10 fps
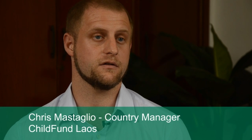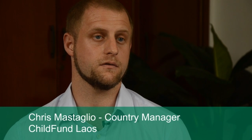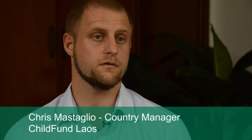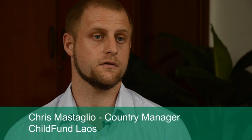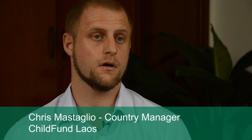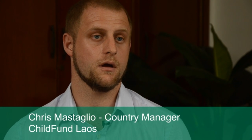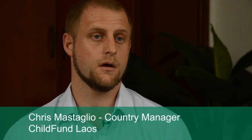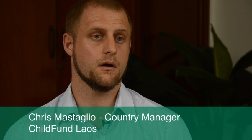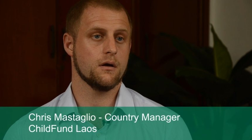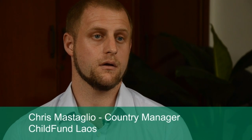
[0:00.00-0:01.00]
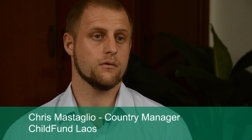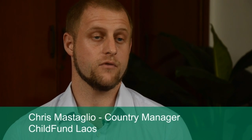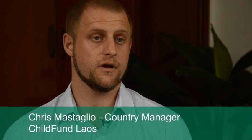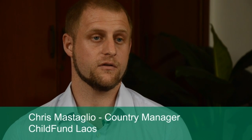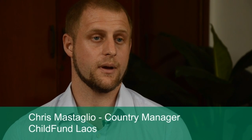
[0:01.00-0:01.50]
issues
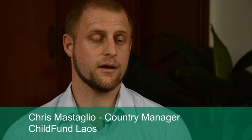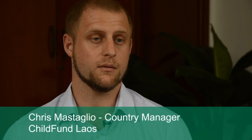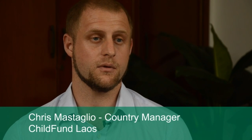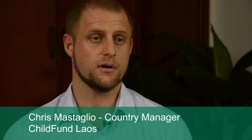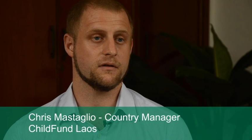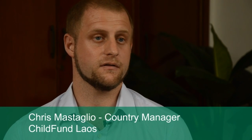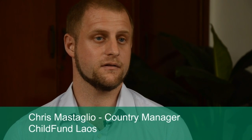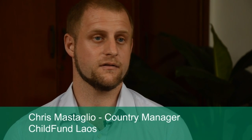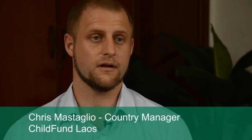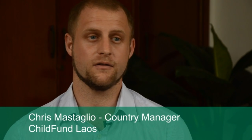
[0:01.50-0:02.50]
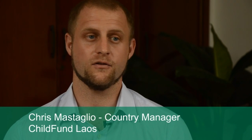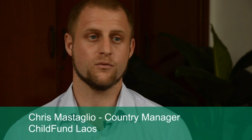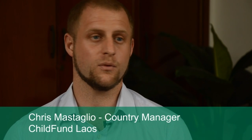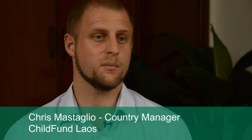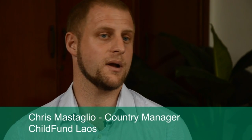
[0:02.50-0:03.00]
raised by communities
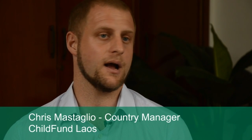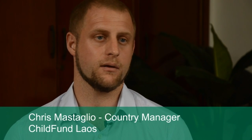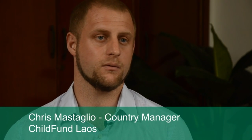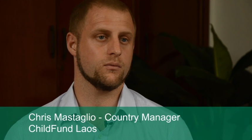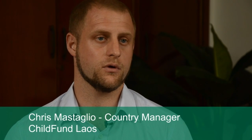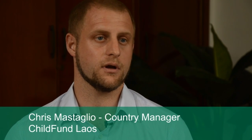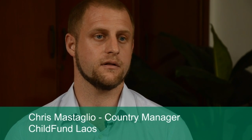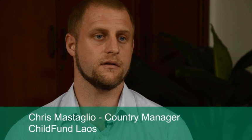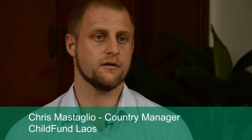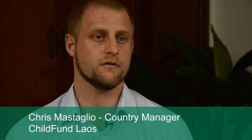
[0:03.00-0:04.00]
since we began work in the